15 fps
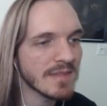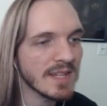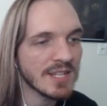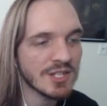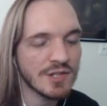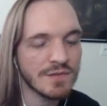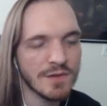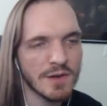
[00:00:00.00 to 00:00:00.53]

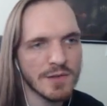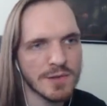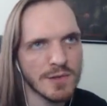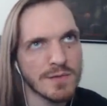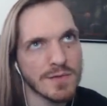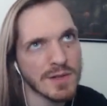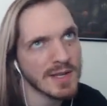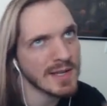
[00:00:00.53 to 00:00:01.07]
let you fall through
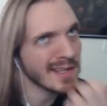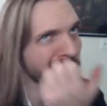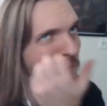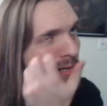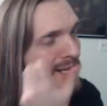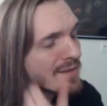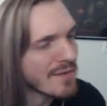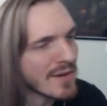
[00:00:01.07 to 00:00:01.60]
for like
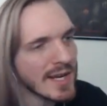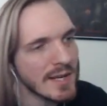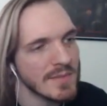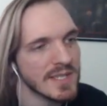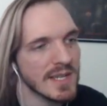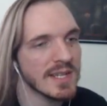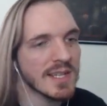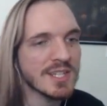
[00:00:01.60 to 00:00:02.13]
30
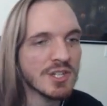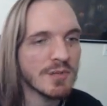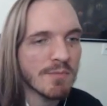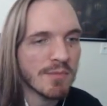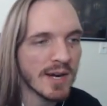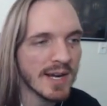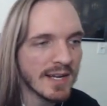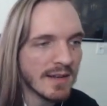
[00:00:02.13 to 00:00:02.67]
frames unless you
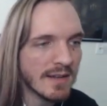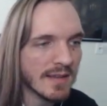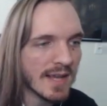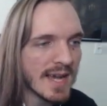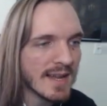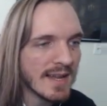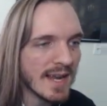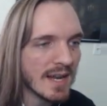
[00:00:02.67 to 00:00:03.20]
break
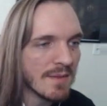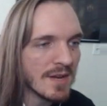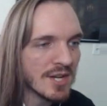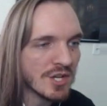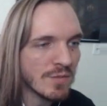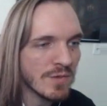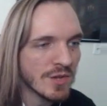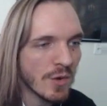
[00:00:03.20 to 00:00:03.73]
that
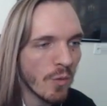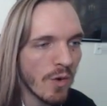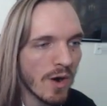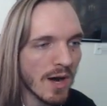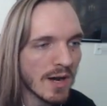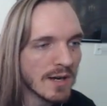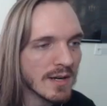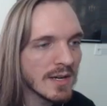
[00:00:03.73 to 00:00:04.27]
animation with a
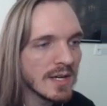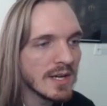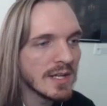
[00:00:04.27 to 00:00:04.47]
walk.